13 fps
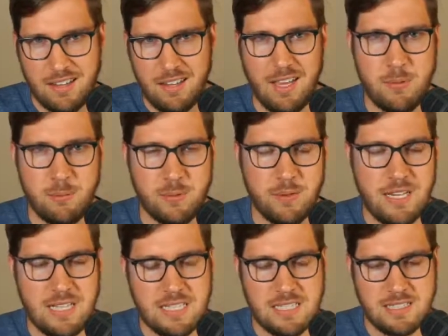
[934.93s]
hyper
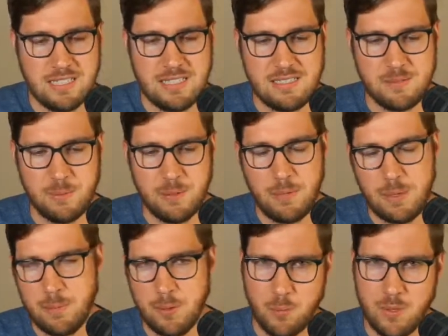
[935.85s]
idealist, but
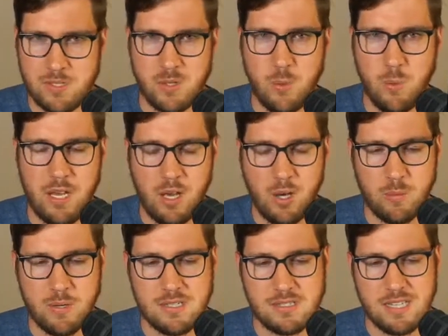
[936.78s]
maybe it wasn't quite
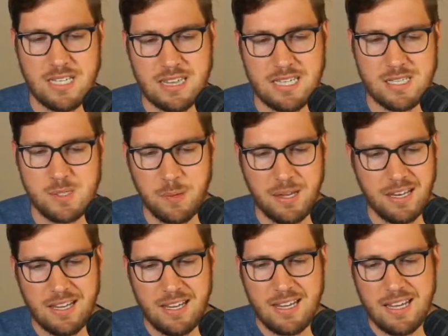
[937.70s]
always like this. But
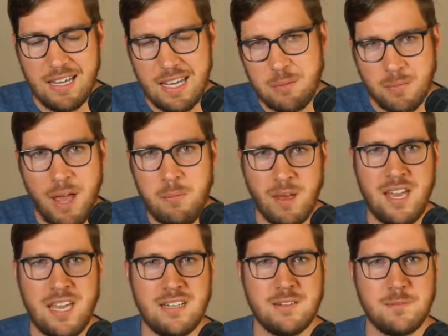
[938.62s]
in my
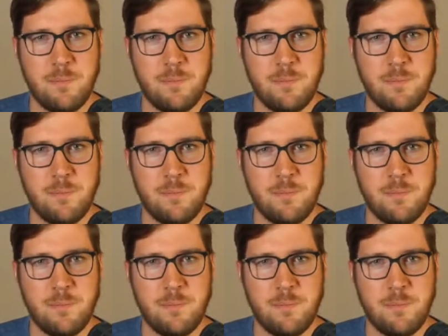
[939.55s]
mind,